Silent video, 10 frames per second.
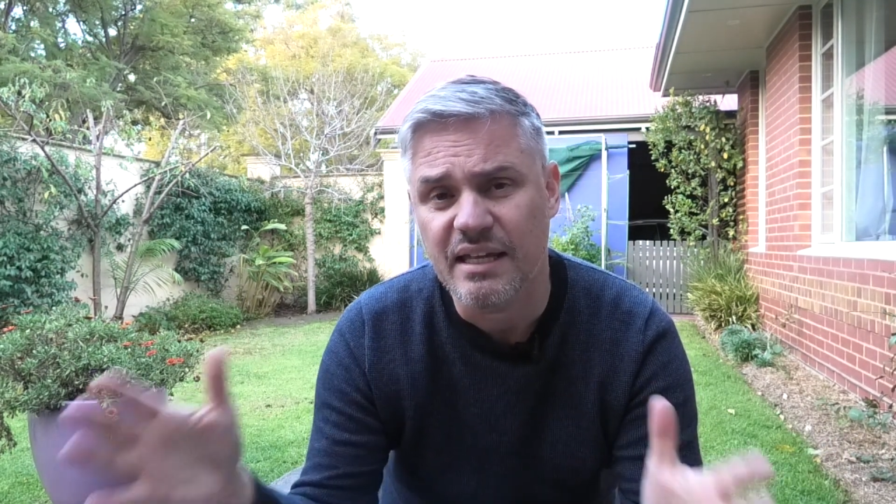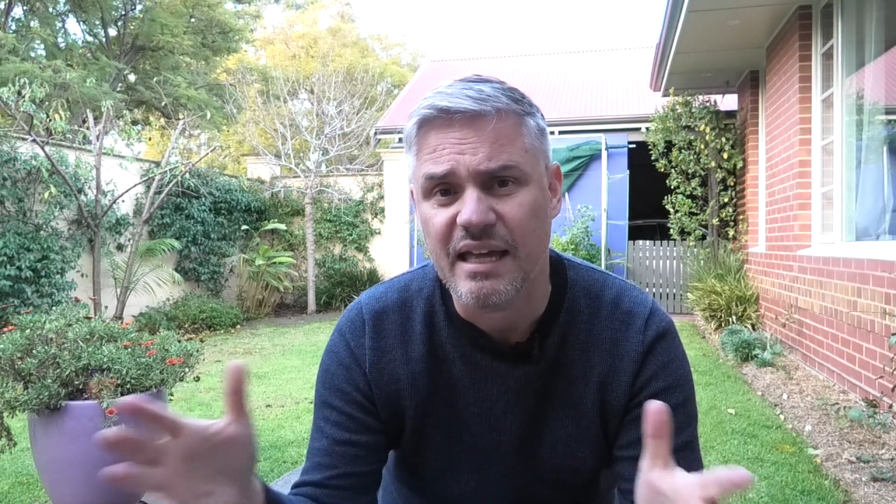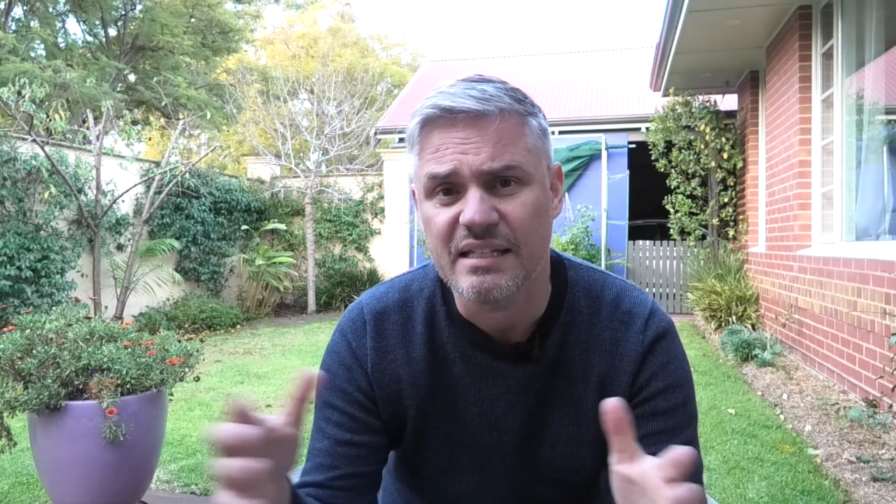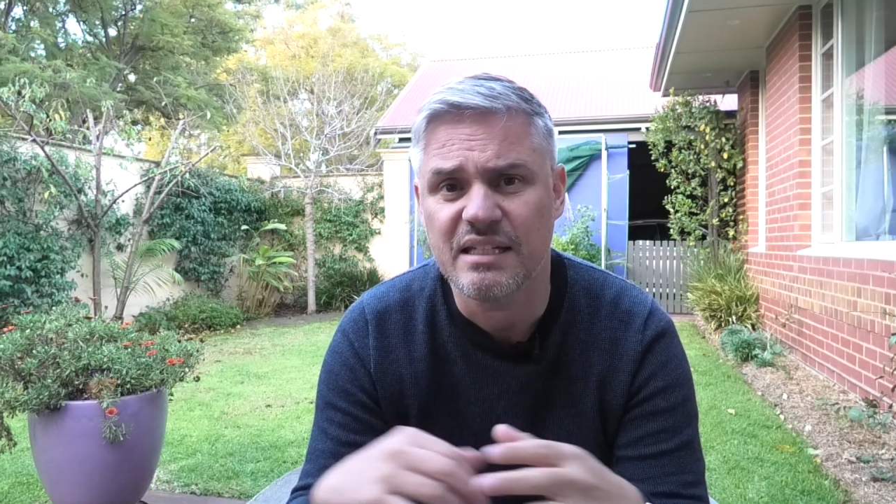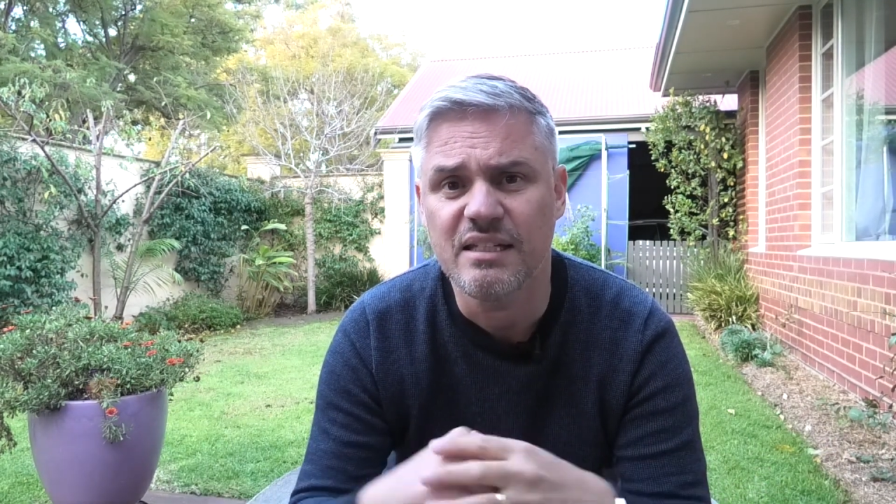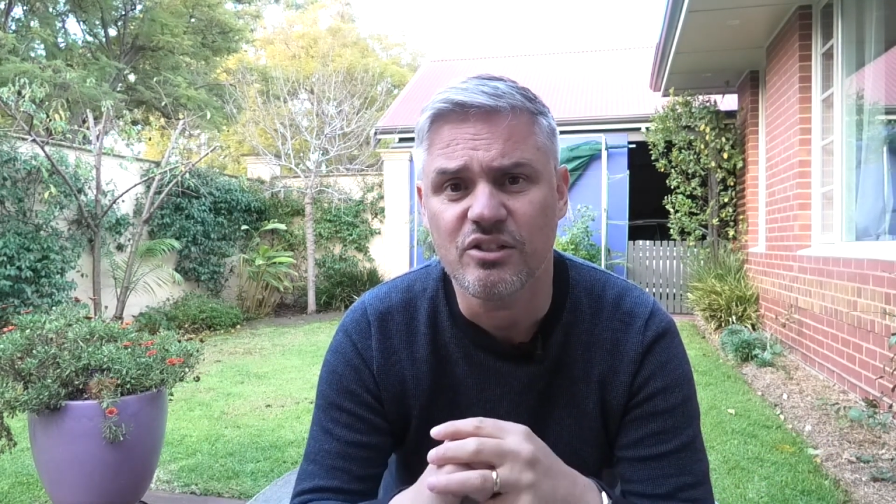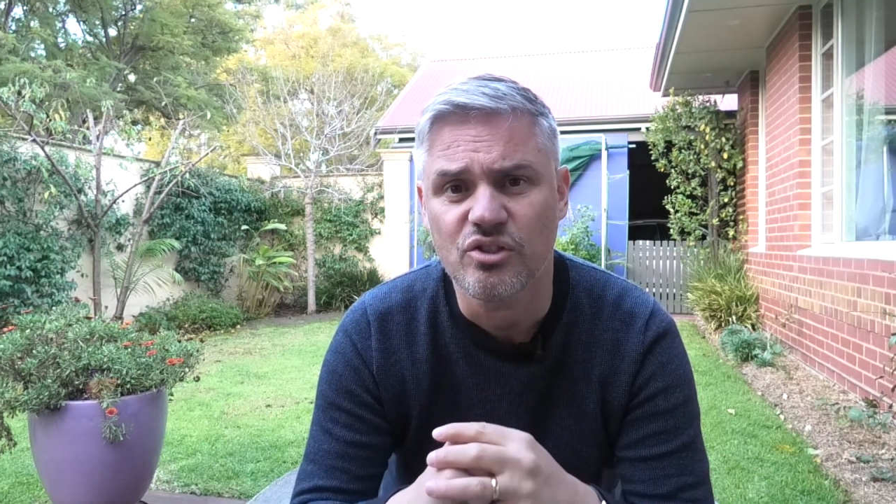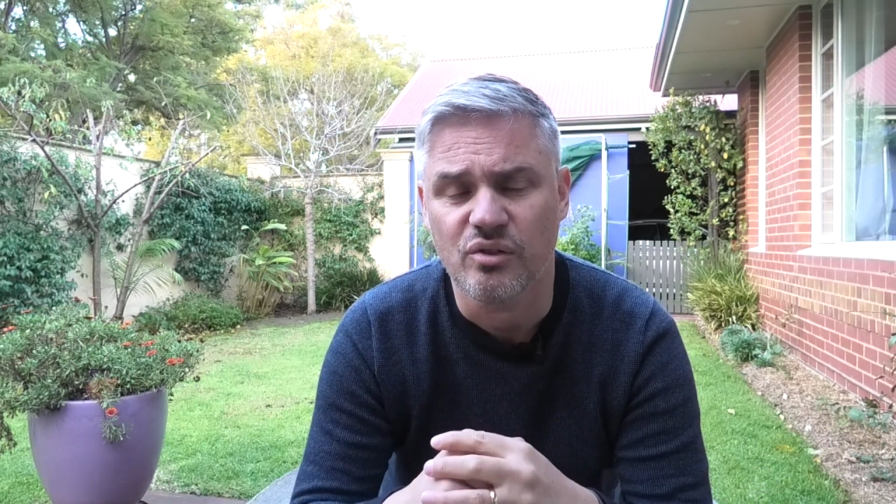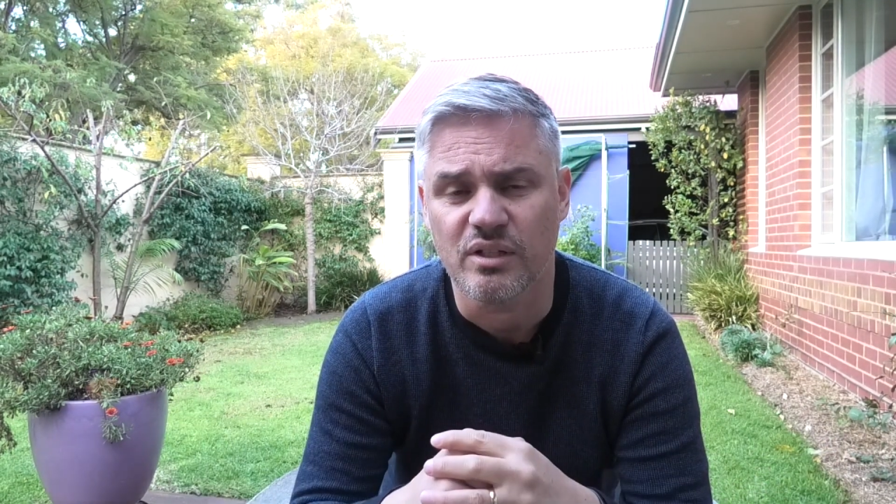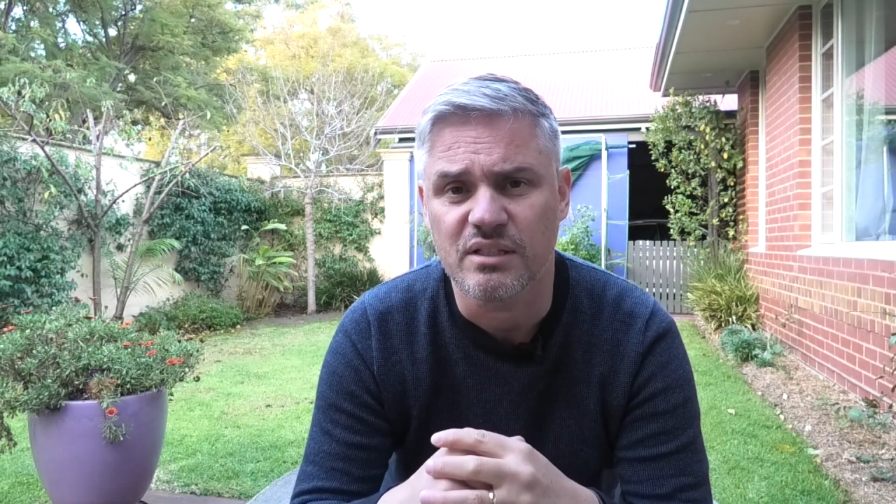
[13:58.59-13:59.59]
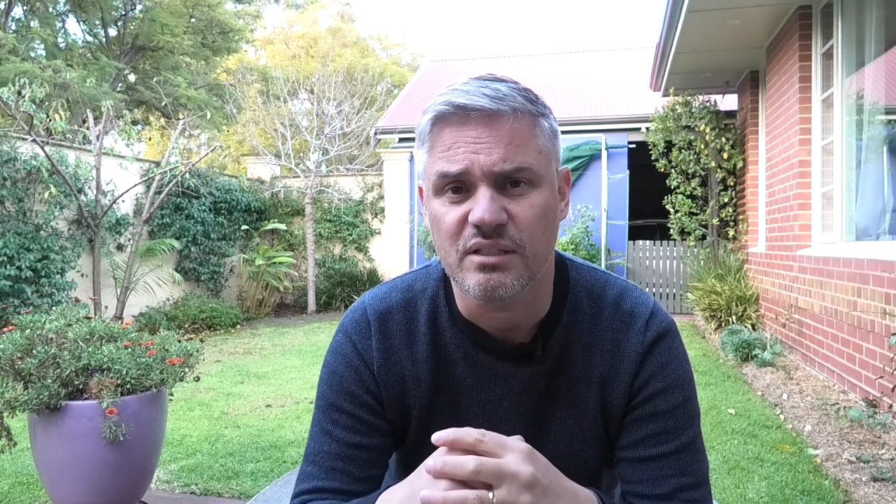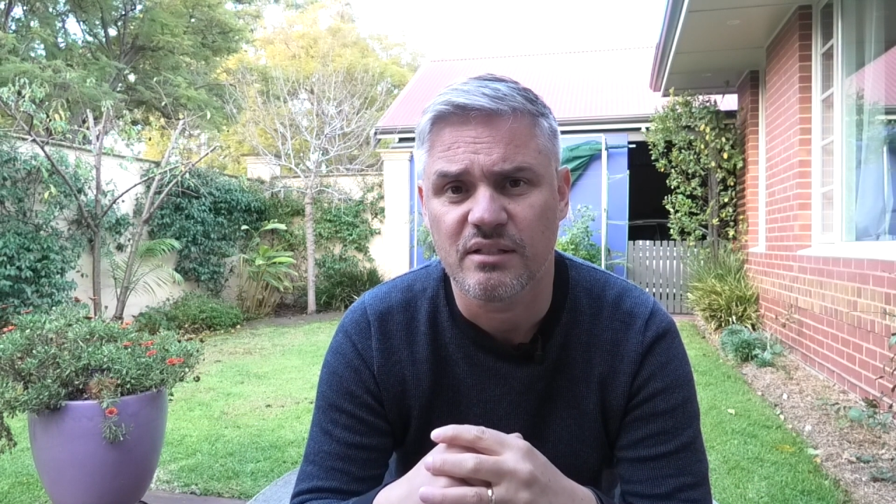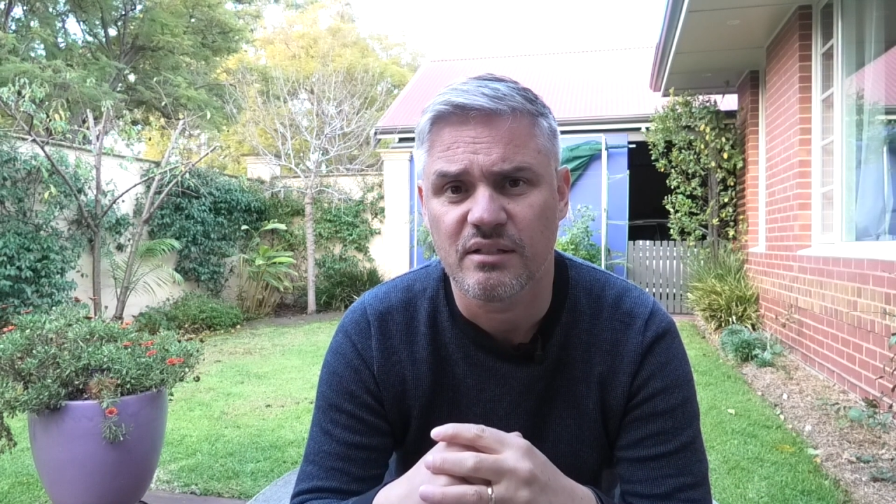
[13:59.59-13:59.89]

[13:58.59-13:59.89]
as industries.